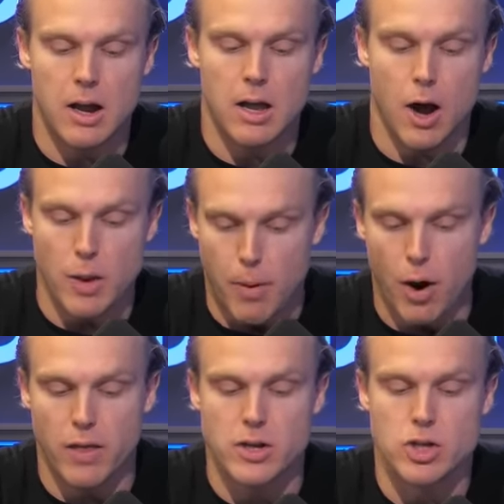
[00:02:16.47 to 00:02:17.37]
Other part
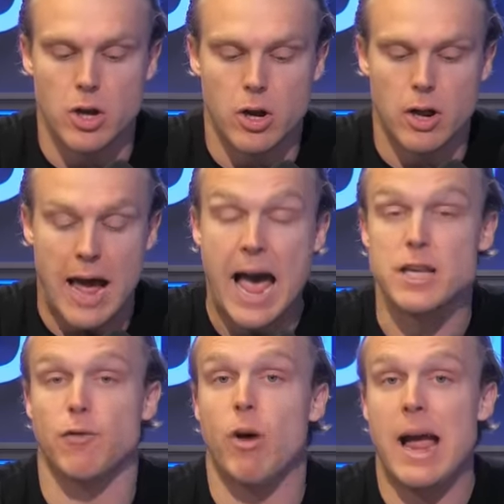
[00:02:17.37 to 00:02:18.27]
of this, as
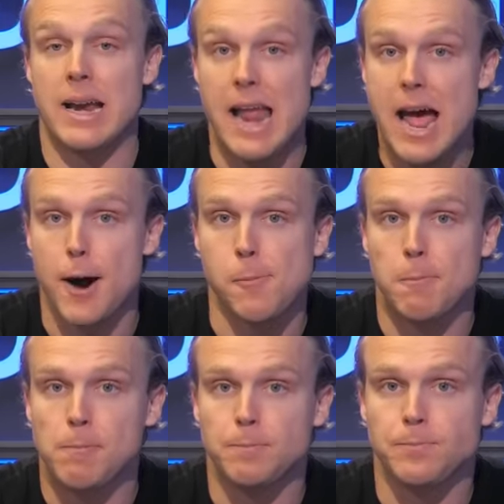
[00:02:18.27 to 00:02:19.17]
of right now,
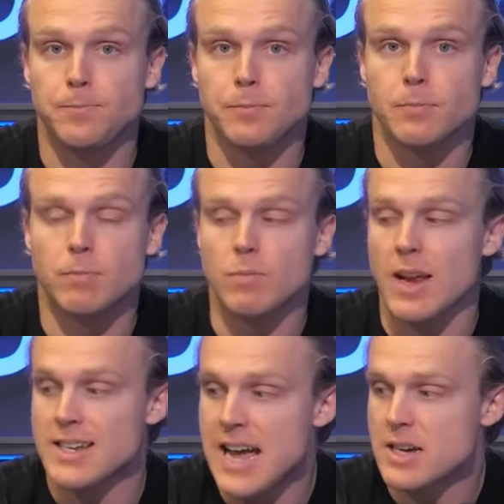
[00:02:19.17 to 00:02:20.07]

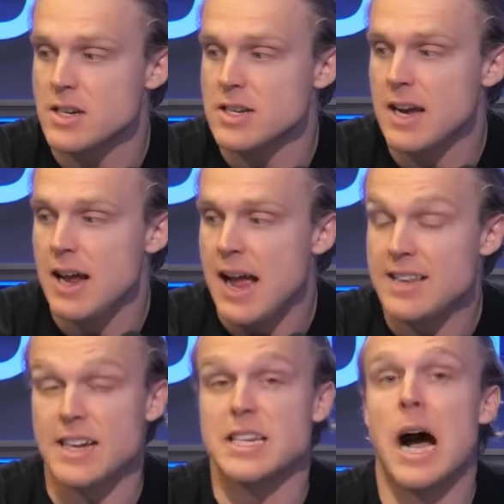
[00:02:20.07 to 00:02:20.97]
Texas has
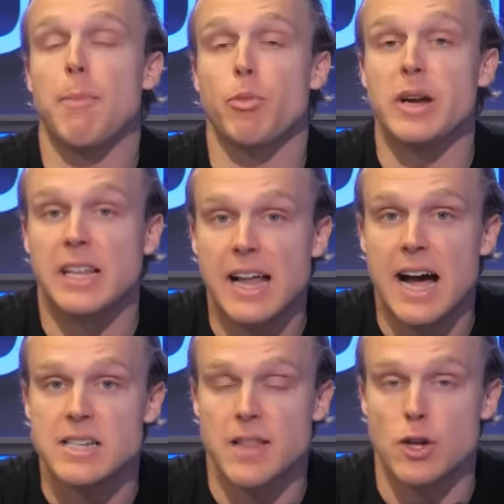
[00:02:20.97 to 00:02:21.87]
a top three
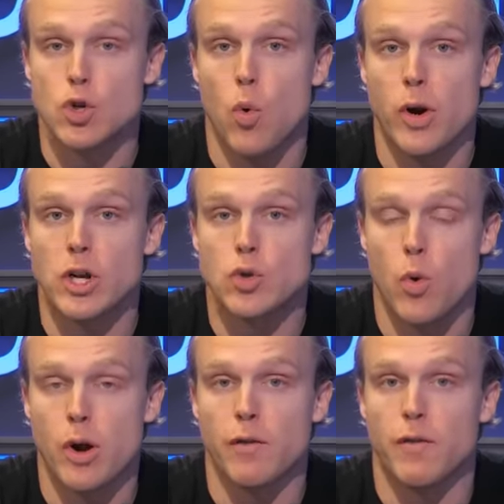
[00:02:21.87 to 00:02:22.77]
class in the
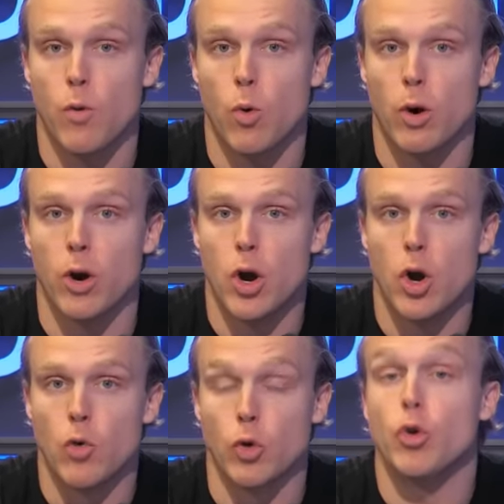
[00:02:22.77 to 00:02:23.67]
2024
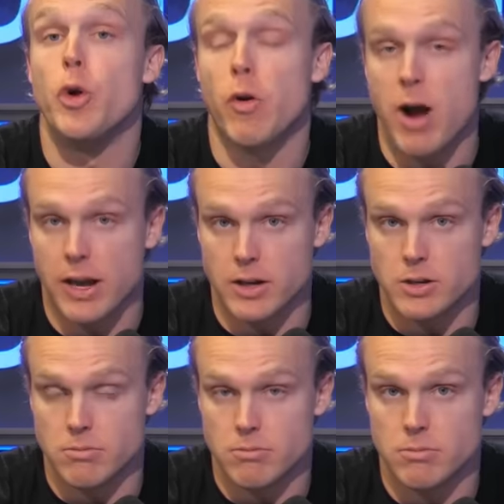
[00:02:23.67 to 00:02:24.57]
recruiting rankings.
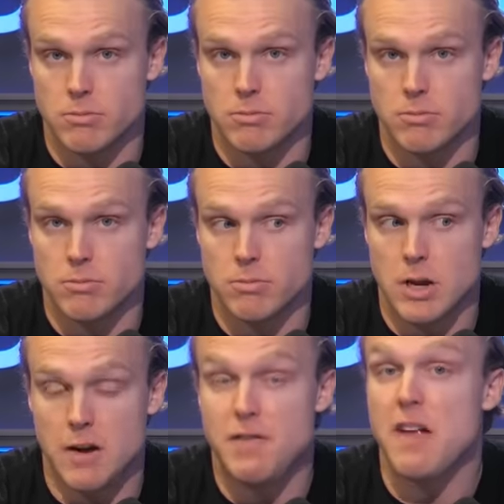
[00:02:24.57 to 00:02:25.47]

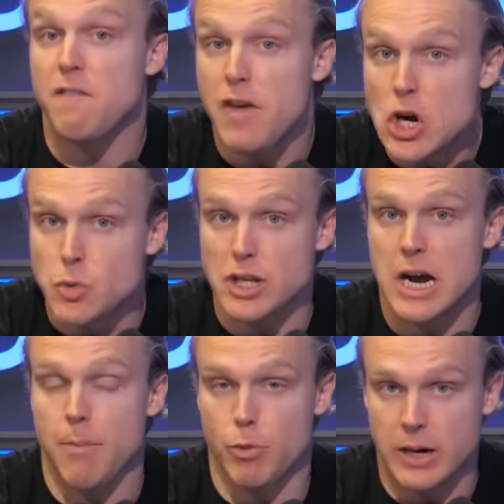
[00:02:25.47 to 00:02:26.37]
If they finish with a
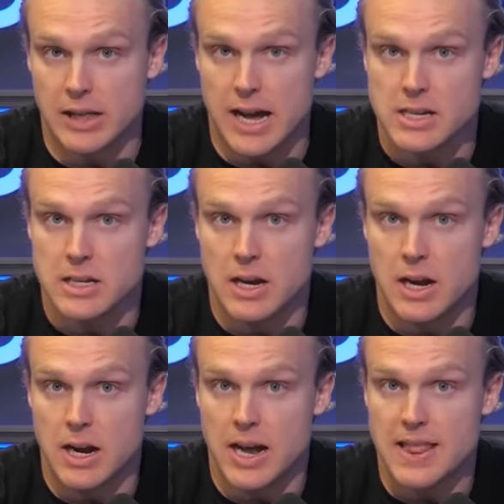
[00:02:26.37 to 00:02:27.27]
top three class,
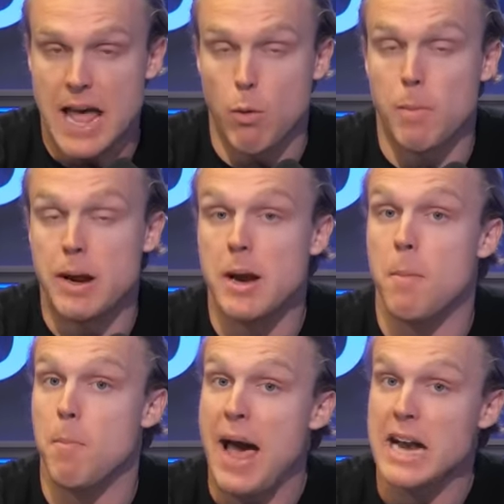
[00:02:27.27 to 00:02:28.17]
that would be
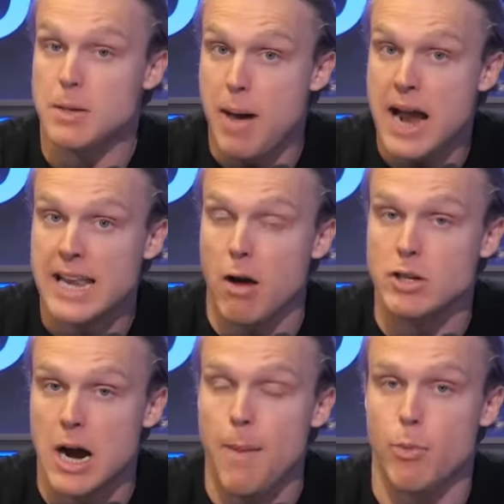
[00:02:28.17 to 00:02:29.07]
back-to-back now
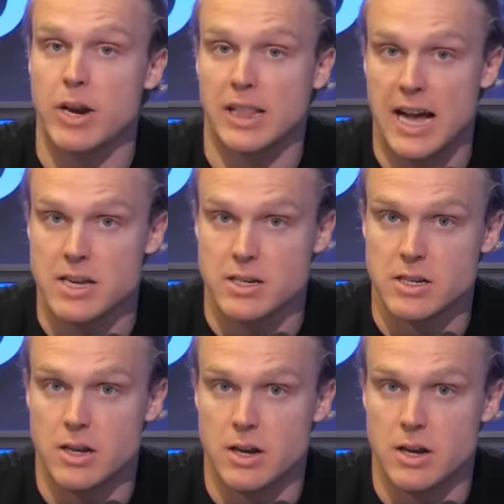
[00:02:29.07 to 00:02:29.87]
top three classes.